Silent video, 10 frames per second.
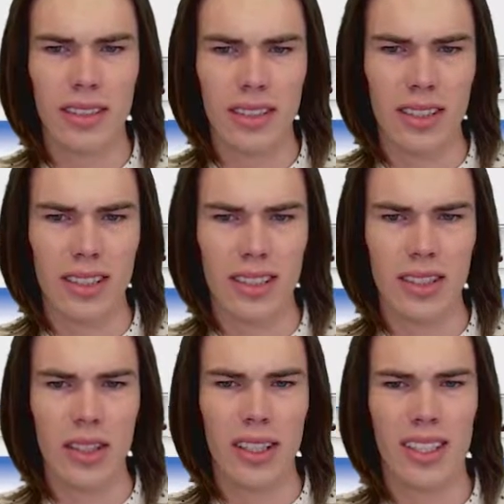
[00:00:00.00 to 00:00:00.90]
Because there's
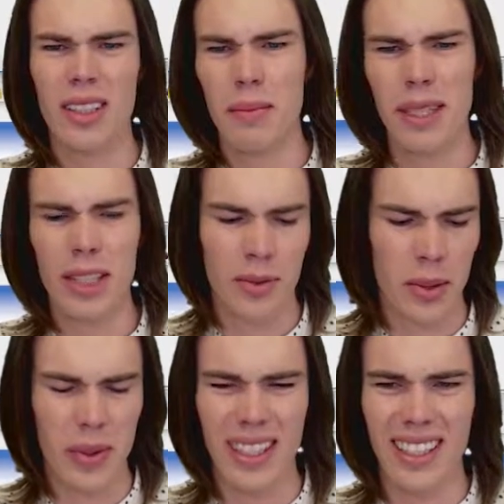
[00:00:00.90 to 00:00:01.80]
no need. The
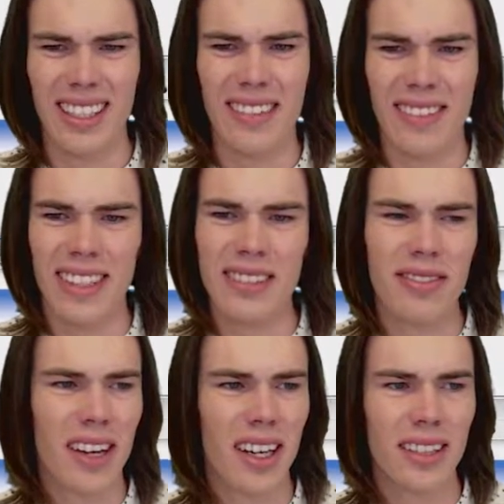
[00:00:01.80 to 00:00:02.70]
PHP we can leave, that's
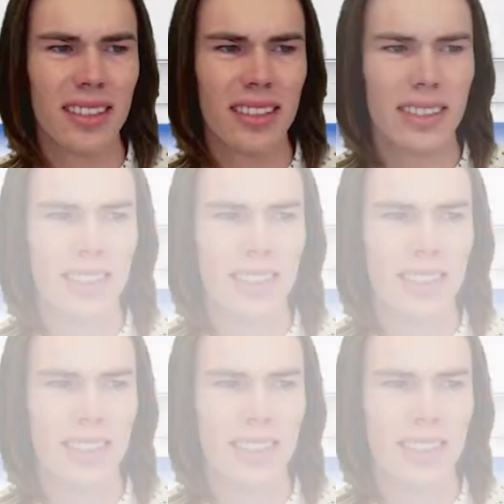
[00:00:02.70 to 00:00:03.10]
fine.